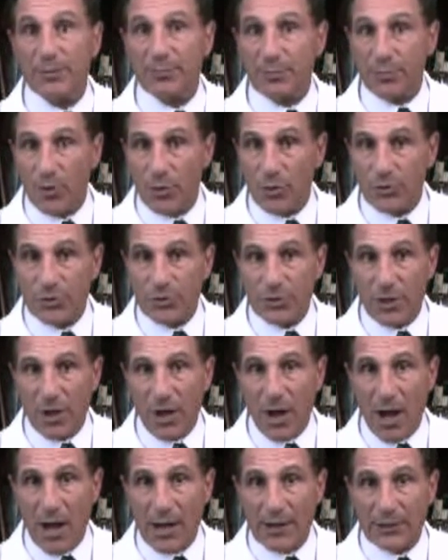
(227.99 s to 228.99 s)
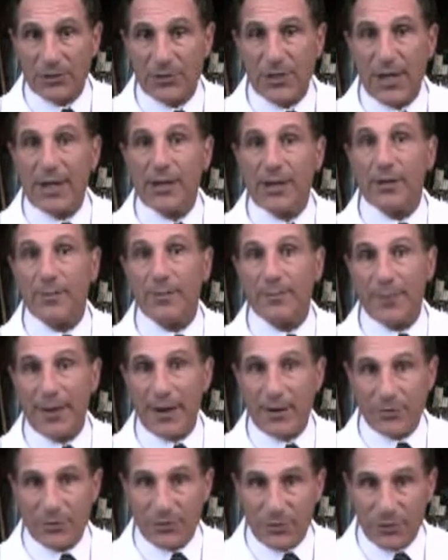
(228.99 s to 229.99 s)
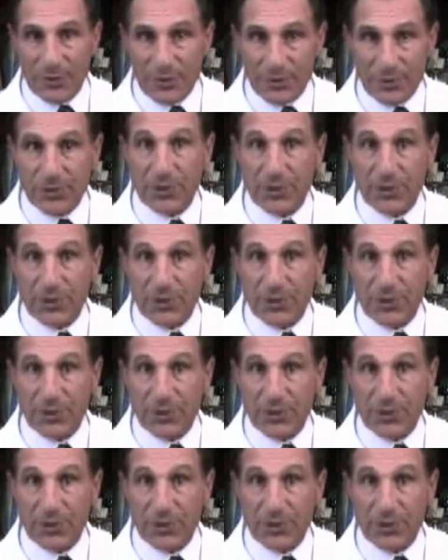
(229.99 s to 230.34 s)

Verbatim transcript: the pros and cons compared to,